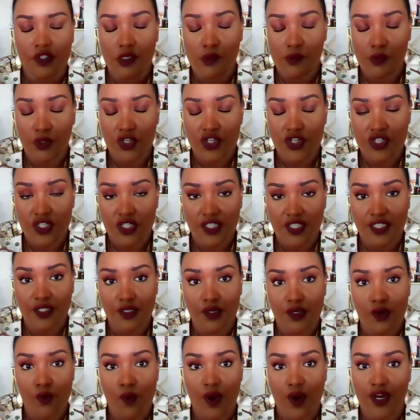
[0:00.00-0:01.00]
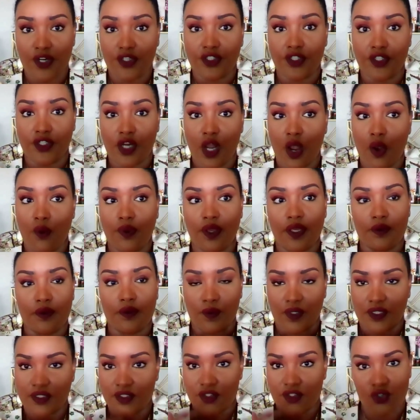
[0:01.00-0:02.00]
commercially where you're
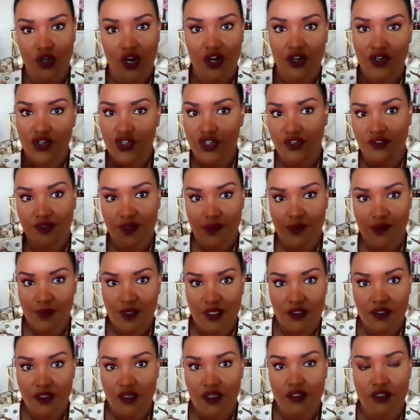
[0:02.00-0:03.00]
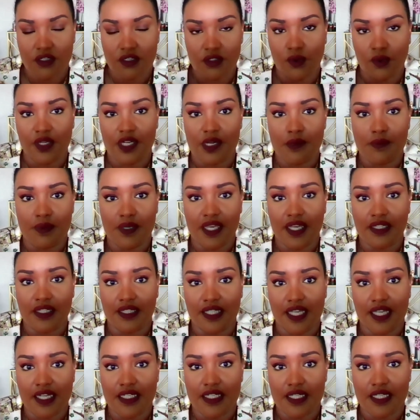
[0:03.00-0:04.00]
going, what the structure of the business is going to be
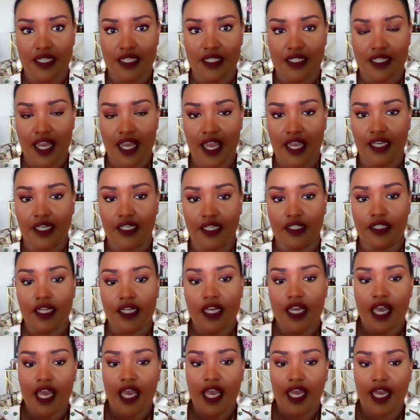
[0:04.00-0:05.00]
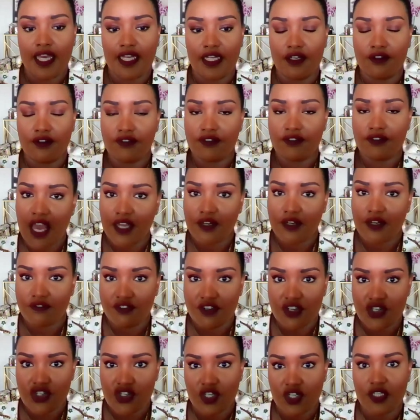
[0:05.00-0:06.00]
at the end of the day, and if that
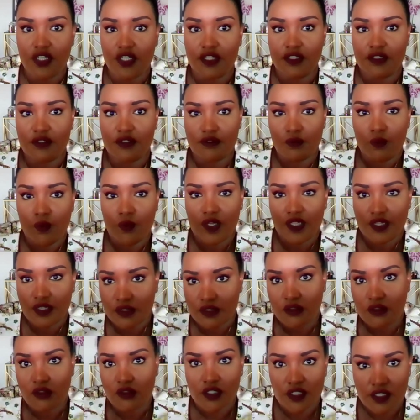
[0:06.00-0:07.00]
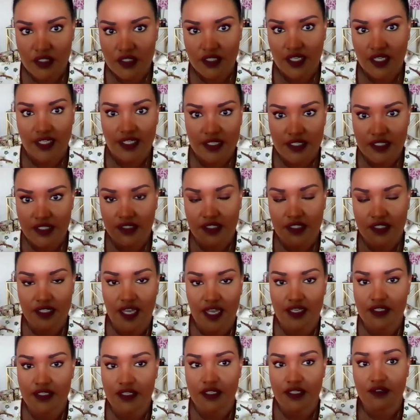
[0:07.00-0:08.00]
vision and what looks like
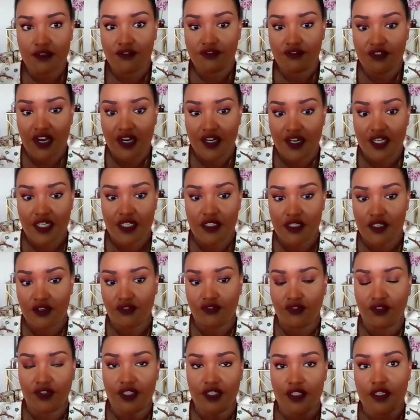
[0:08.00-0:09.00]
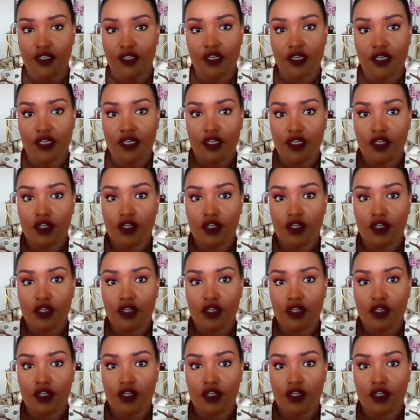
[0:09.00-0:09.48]
success is a very different